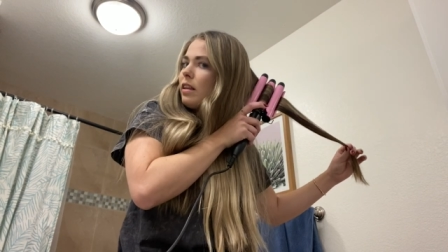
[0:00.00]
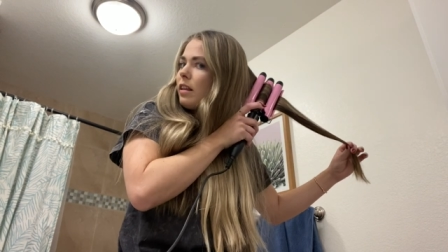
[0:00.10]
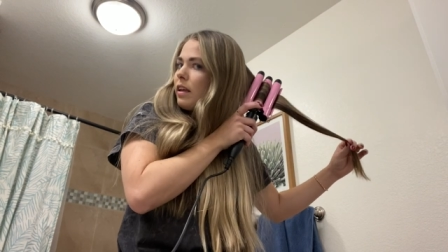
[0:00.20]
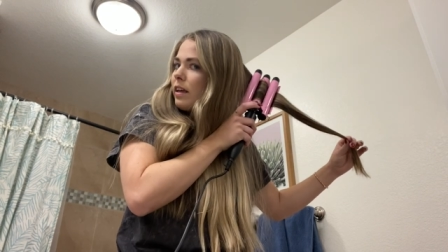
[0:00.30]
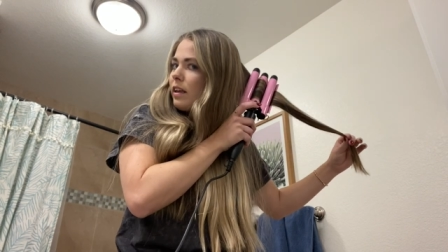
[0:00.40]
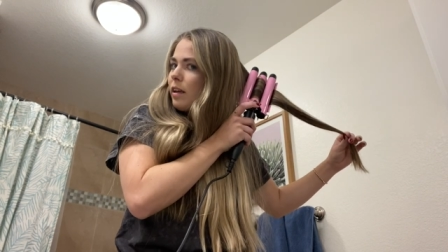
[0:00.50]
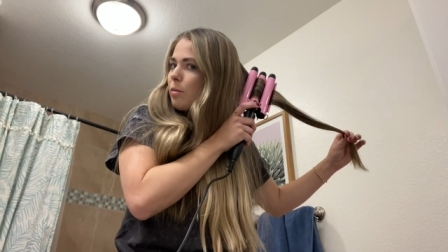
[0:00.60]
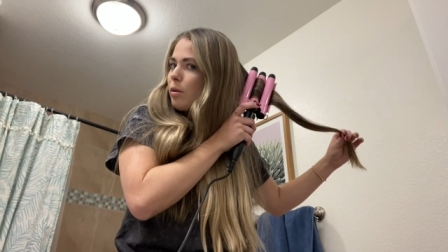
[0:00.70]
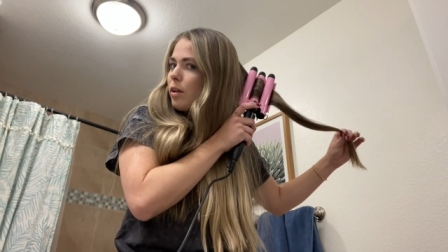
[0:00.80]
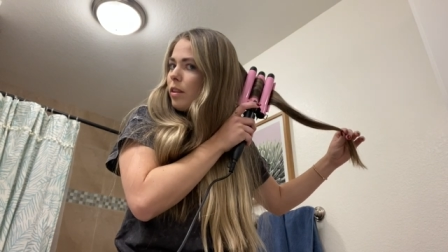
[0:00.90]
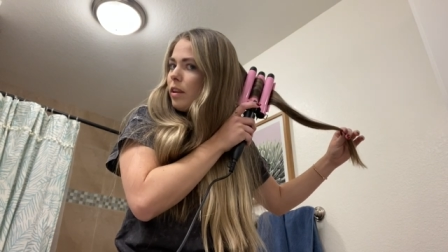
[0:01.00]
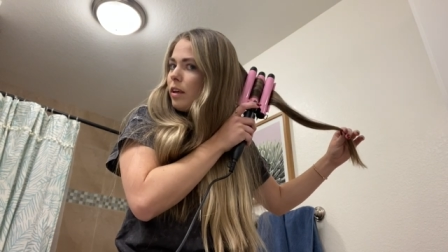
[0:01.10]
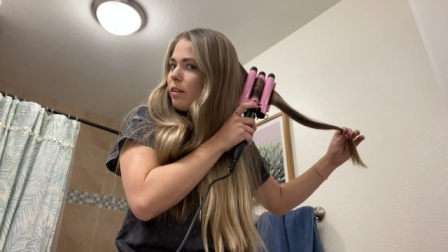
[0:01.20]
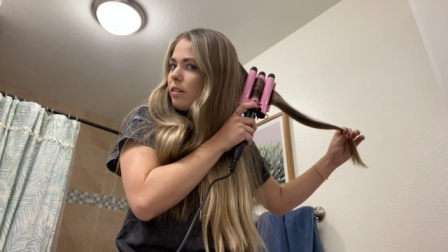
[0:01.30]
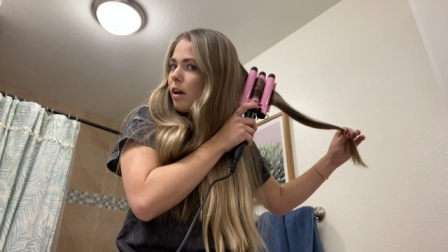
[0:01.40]
thing and put
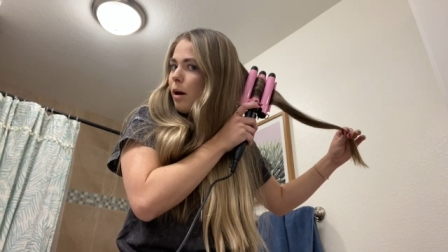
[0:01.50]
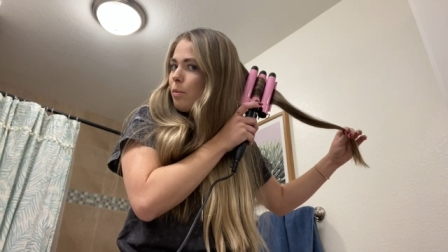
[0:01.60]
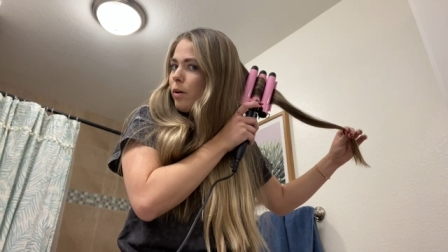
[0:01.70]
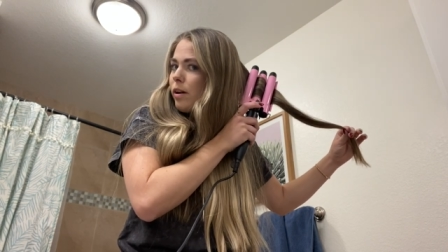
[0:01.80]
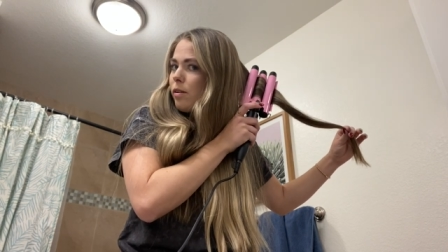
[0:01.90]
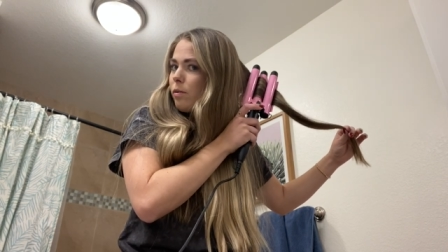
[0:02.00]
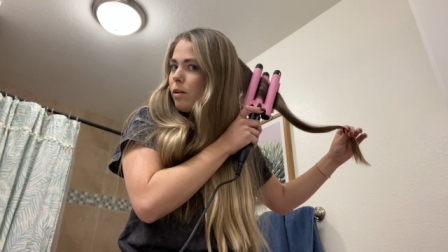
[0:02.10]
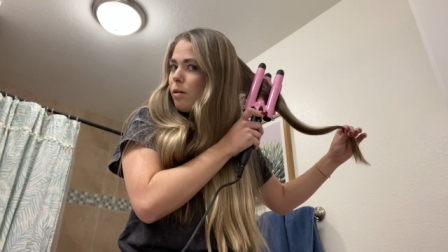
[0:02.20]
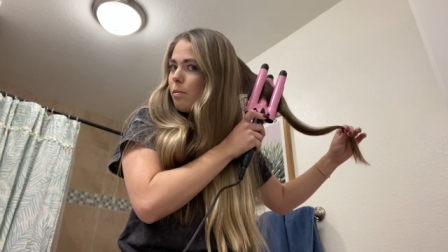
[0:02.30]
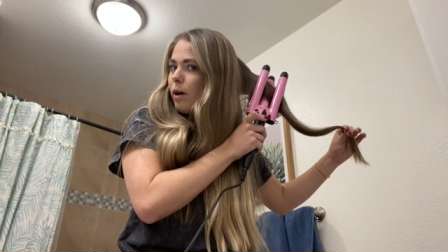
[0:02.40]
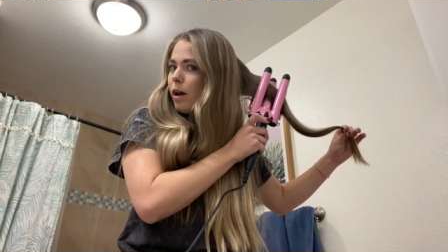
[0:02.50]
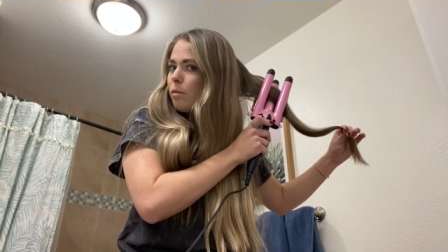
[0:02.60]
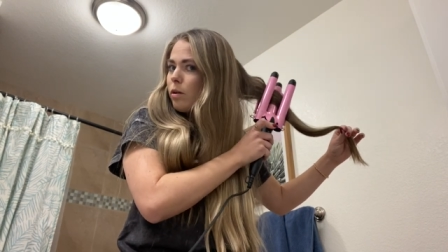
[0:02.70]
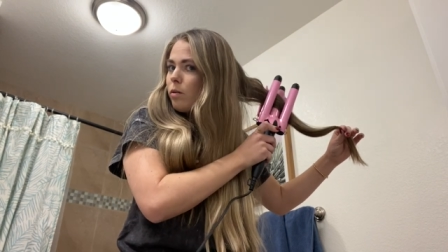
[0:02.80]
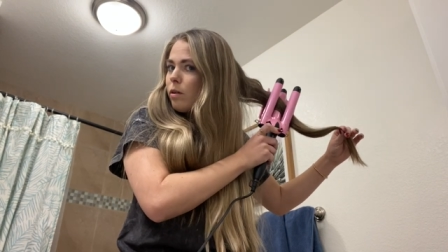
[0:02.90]
the top one where the bottom
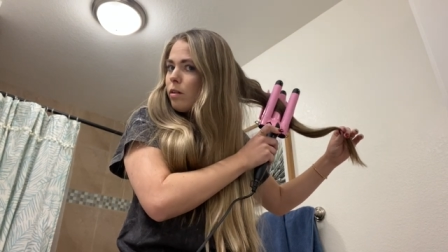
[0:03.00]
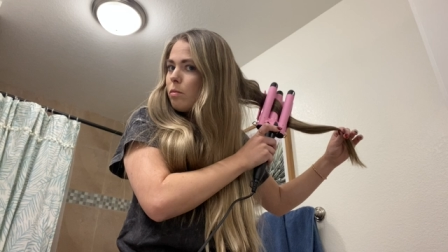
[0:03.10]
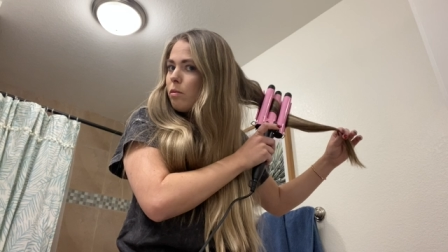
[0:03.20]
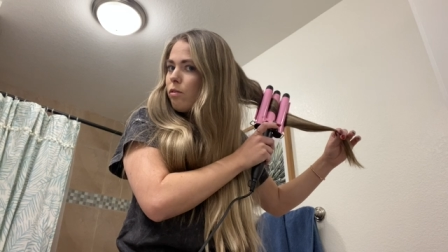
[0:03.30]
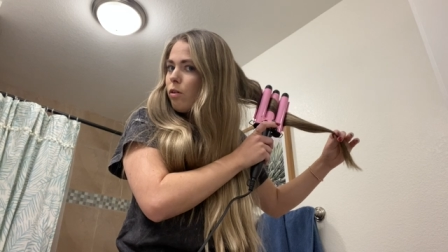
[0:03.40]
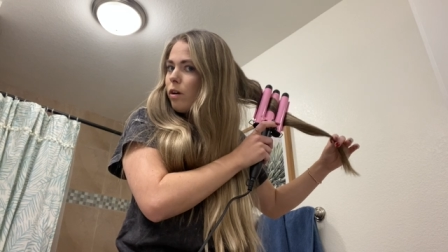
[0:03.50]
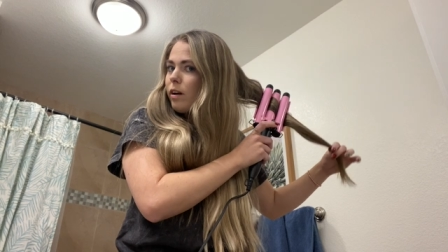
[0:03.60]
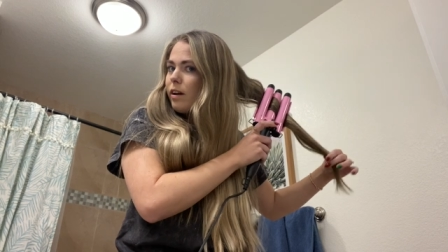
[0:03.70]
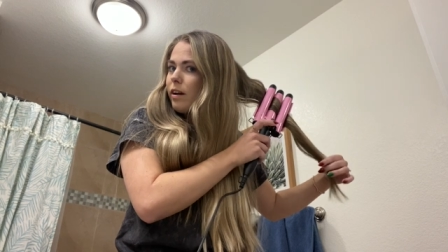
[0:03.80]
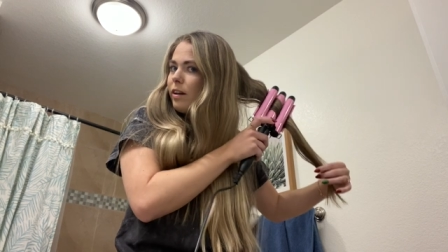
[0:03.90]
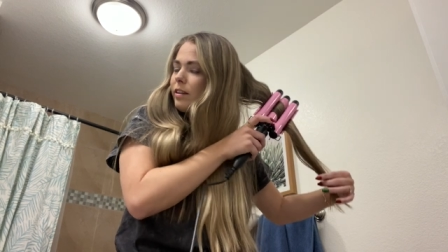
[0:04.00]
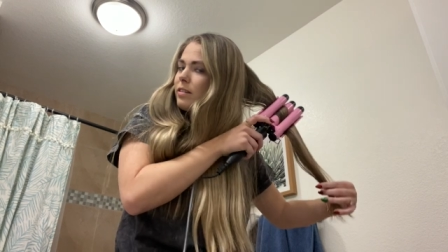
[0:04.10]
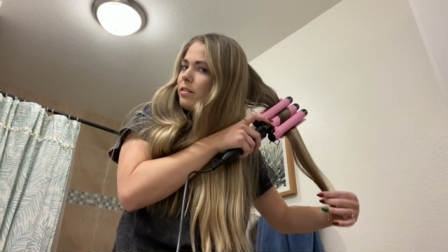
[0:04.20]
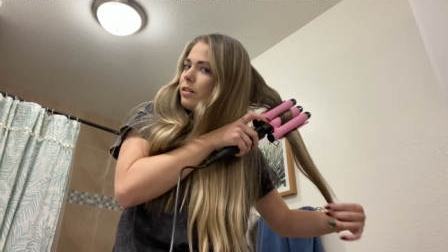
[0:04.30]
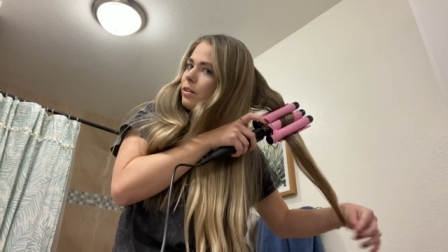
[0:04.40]
one was before, or at least
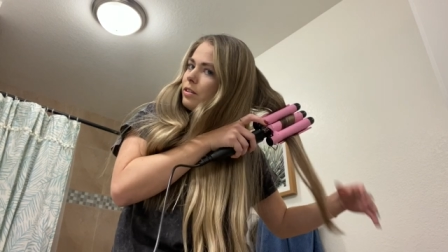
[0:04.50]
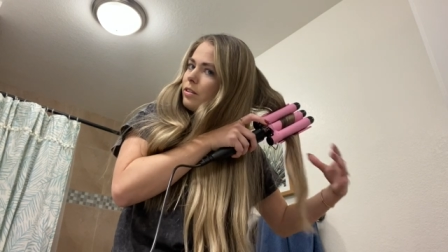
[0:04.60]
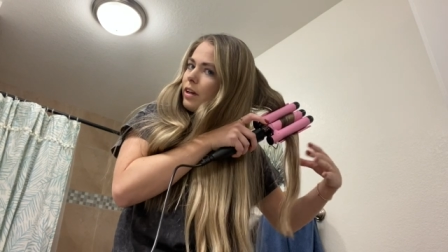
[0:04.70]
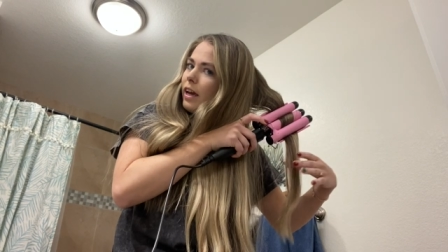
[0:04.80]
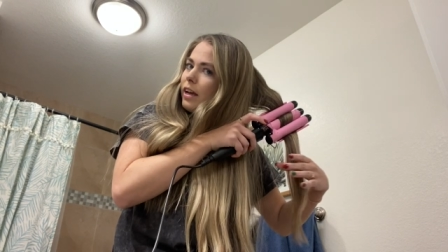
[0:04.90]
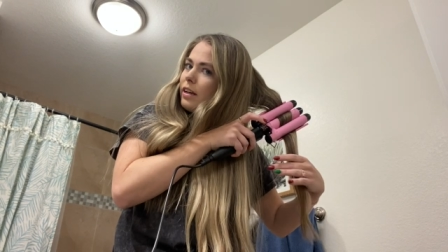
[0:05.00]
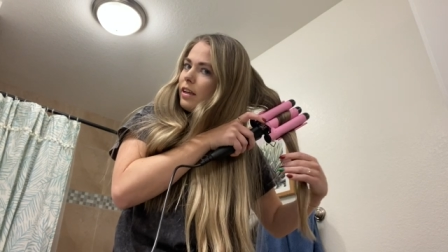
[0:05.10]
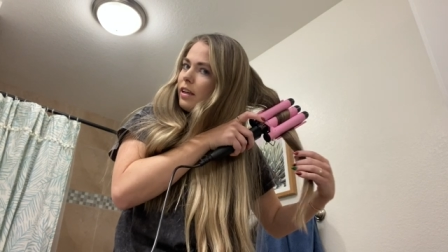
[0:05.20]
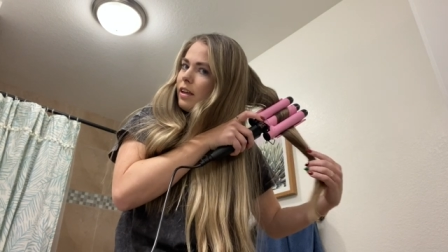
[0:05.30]
as close as you can.